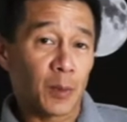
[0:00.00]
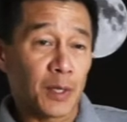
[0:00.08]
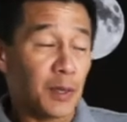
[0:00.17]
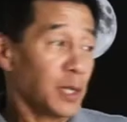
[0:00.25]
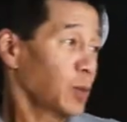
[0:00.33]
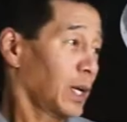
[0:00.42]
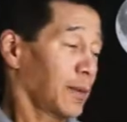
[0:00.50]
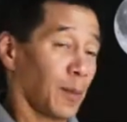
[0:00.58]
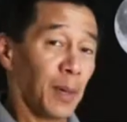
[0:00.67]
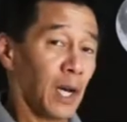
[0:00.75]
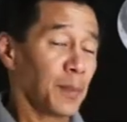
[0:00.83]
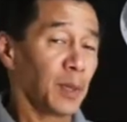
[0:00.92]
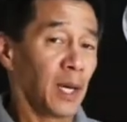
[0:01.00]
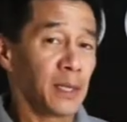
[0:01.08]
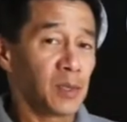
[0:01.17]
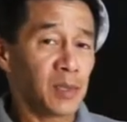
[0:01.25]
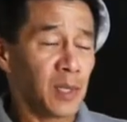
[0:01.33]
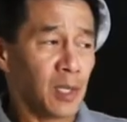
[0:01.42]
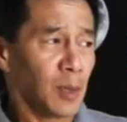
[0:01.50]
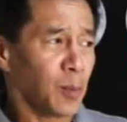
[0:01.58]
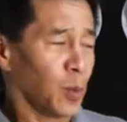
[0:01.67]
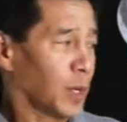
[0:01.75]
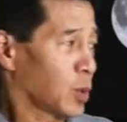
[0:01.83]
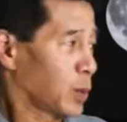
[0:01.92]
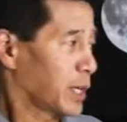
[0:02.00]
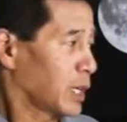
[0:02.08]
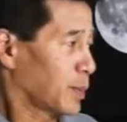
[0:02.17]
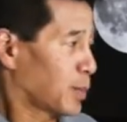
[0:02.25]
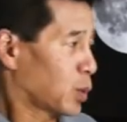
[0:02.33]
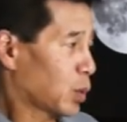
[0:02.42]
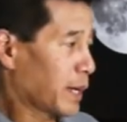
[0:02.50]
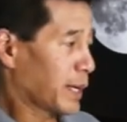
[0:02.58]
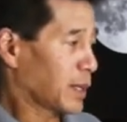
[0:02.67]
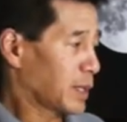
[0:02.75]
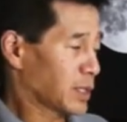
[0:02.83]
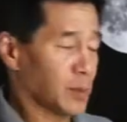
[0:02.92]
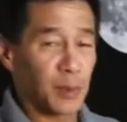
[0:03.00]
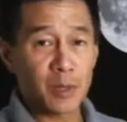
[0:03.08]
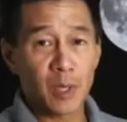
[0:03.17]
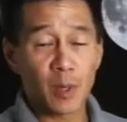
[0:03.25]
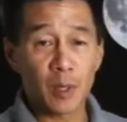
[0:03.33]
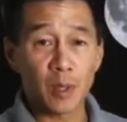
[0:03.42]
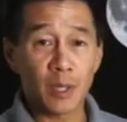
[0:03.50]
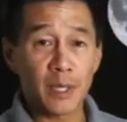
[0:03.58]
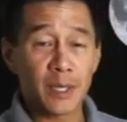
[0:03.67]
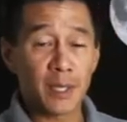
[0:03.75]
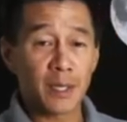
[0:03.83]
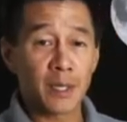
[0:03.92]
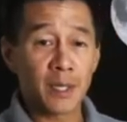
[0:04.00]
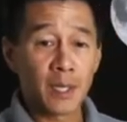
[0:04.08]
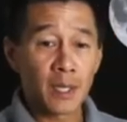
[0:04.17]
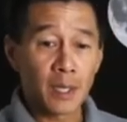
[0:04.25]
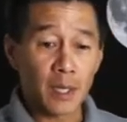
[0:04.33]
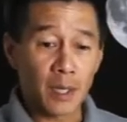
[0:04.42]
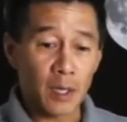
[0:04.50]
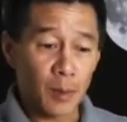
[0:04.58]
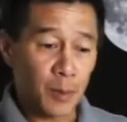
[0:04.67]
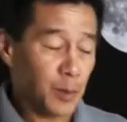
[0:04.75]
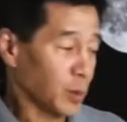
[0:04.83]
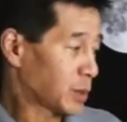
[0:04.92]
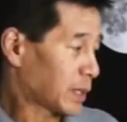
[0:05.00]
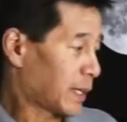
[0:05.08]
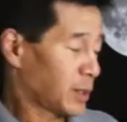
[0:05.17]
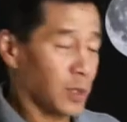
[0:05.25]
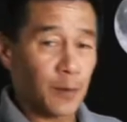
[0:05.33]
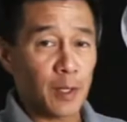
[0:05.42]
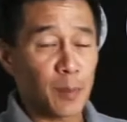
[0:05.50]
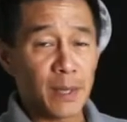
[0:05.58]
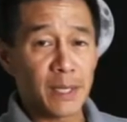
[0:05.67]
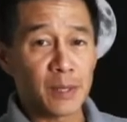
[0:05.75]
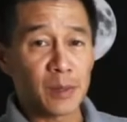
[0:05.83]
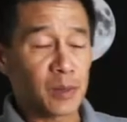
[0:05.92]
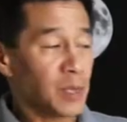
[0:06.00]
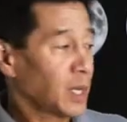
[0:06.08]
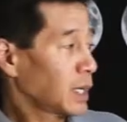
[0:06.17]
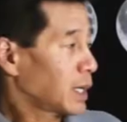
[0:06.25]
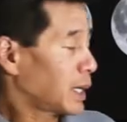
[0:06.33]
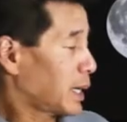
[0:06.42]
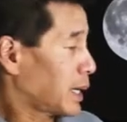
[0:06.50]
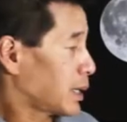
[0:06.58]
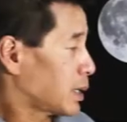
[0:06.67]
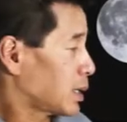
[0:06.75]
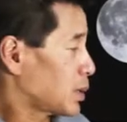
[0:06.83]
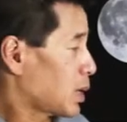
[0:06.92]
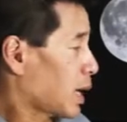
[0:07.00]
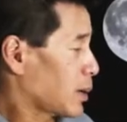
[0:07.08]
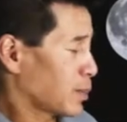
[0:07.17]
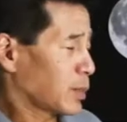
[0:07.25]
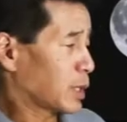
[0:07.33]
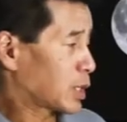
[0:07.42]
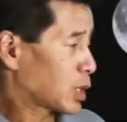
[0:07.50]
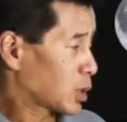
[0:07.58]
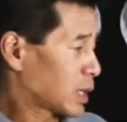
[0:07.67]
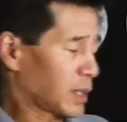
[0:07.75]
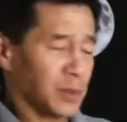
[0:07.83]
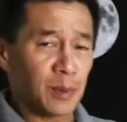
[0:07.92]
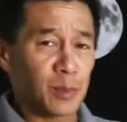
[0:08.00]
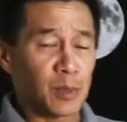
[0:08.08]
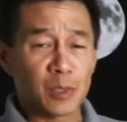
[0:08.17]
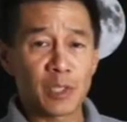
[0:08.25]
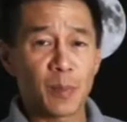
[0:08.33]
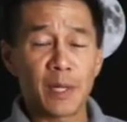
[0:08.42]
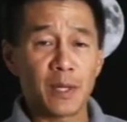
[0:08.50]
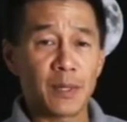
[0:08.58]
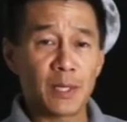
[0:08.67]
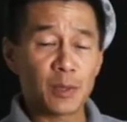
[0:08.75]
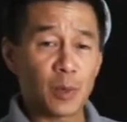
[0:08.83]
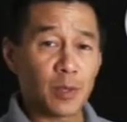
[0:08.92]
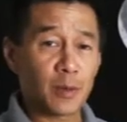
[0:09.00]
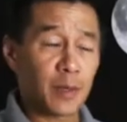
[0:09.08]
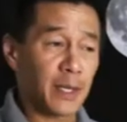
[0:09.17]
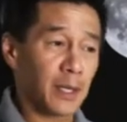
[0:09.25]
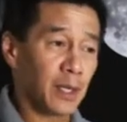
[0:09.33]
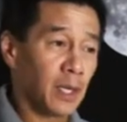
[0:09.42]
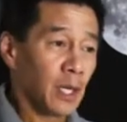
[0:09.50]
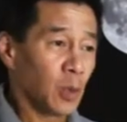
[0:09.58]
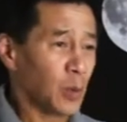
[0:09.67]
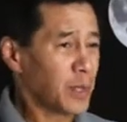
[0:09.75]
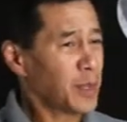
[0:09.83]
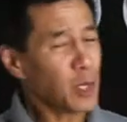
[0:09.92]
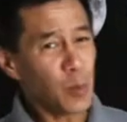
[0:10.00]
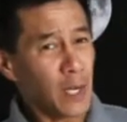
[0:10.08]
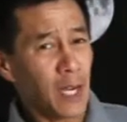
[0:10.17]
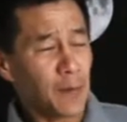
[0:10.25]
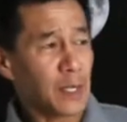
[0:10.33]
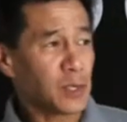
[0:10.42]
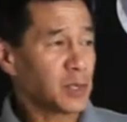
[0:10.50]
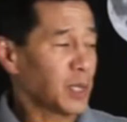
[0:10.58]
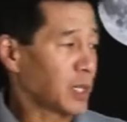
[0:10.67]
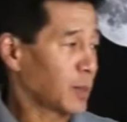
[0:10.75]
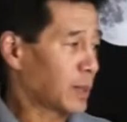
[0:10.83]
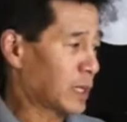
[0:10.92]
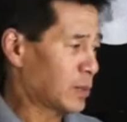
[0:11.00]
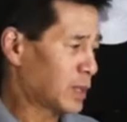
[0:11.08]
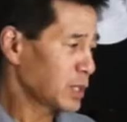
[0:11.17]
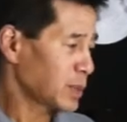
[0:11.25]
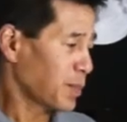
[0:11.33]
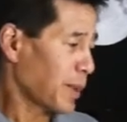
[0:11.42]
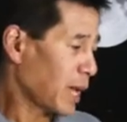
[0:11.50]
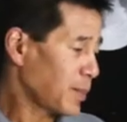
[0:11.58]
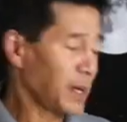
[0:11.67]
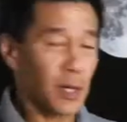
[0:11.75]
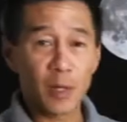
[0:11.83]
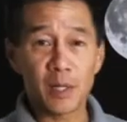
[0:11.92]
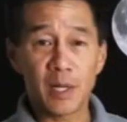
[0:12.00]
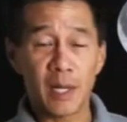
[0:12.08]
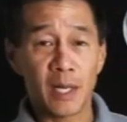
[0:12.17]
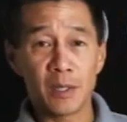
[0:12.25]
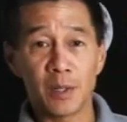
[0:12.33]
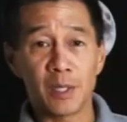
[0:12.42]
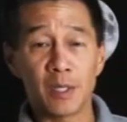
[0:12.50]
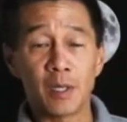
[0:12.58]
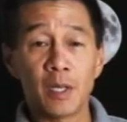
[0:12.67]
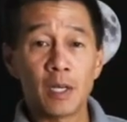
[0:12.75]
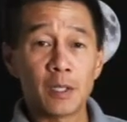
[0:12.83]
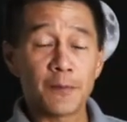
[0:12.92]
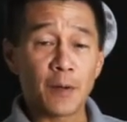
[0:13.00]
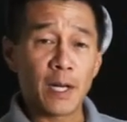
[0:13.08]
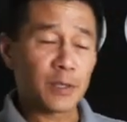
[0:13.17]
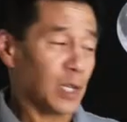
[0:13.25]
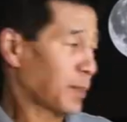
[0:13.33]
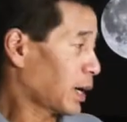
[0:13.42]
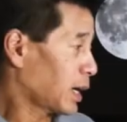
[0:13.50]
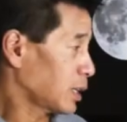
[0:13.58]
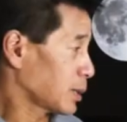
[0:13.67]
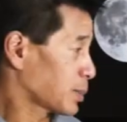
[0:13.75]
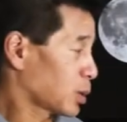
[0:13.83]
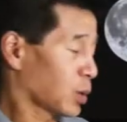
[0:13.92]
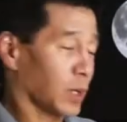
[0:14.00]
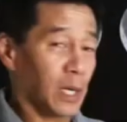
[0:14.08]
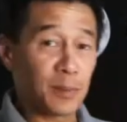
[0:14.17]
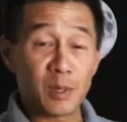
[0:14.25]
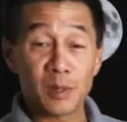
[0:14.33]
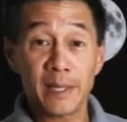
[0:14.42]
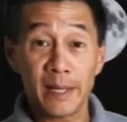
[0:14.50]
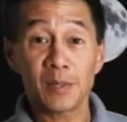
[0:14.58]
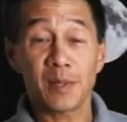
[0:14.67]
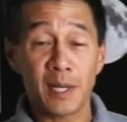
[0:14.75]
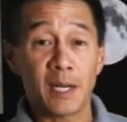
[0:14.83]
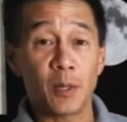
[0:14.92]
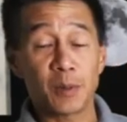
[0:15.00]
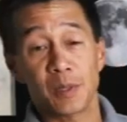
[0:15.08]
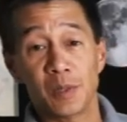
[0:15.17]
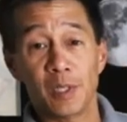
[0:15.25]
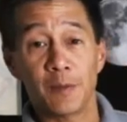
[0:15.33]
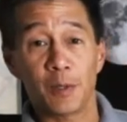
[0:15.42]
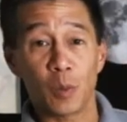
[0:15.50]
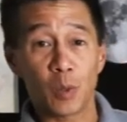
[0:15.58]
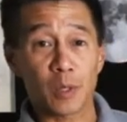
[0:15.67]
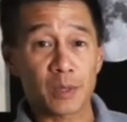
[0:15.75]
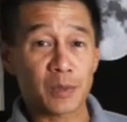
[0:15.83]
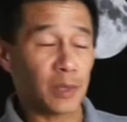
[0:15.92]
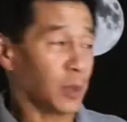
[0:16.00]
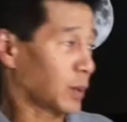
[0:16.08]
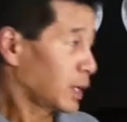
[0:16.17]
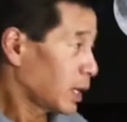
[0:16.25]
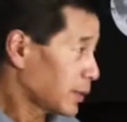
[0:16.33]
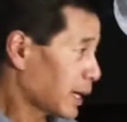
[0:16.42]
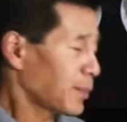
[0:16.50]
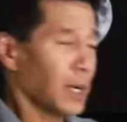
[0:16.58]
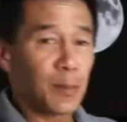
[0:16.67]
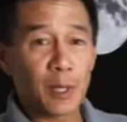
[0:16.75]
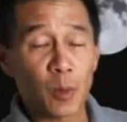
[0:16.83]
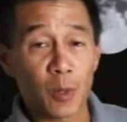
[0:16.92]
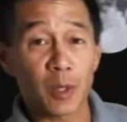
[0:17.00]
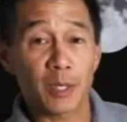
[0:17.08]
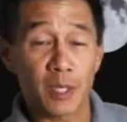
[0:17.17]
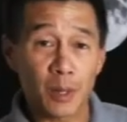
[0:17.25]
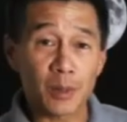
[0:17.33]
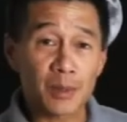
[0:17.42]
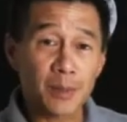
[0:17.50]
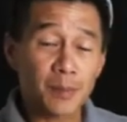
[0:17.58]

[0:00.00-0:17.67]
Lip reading: we think we have a pipeline set up where we can bring this material in through scientific means, and not incur customs and shipping and that sort of thing. We think we have that set up, and this may be a good candidate as a pilot program to test that out to see if it works. So that may be where it goes.